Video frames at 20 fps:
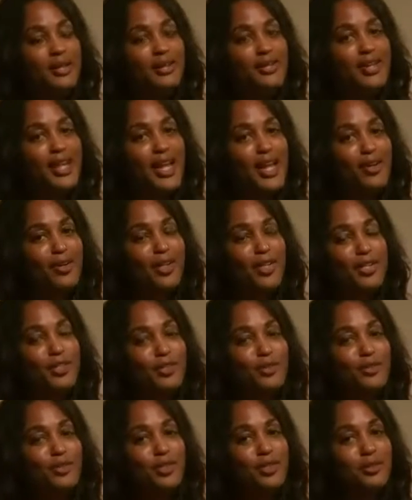now a
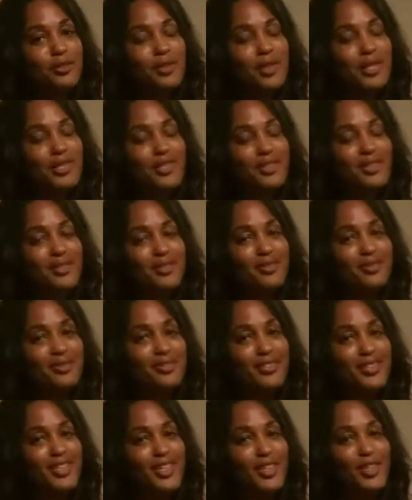new generation,
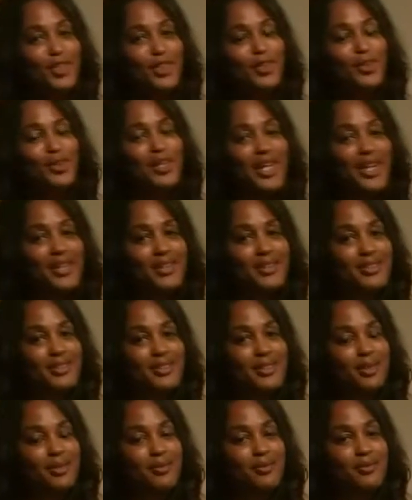a new
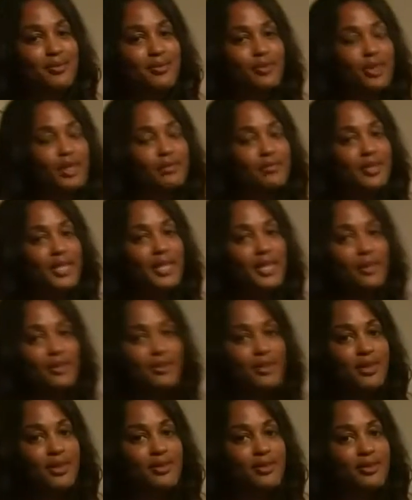legacy of
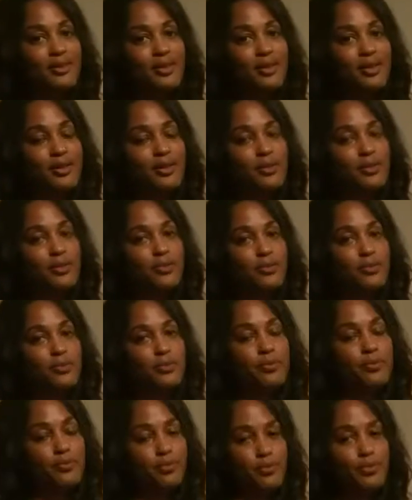healing
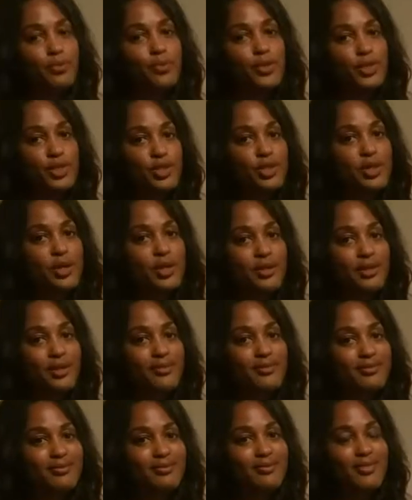was started
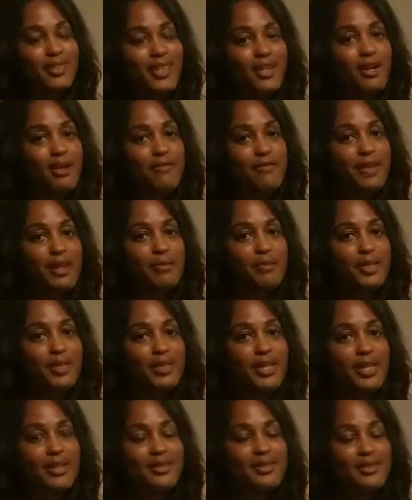in our family
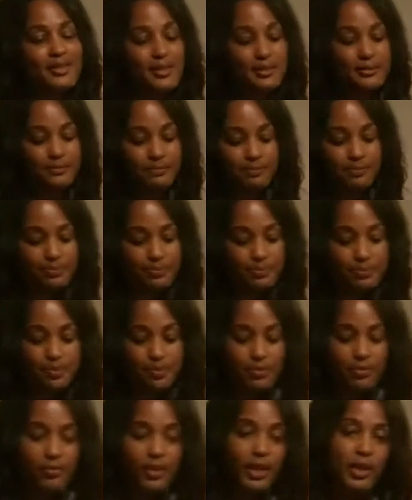legacy.
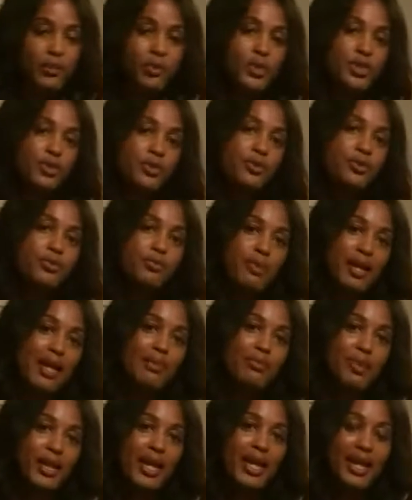It was through
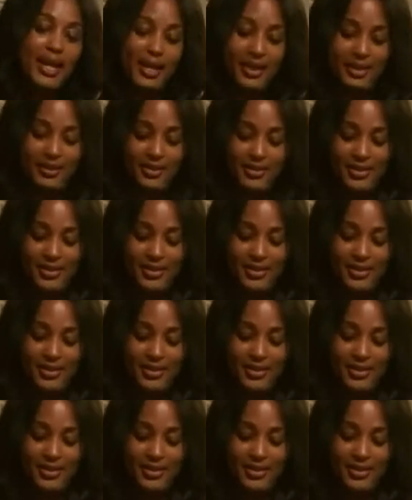my pain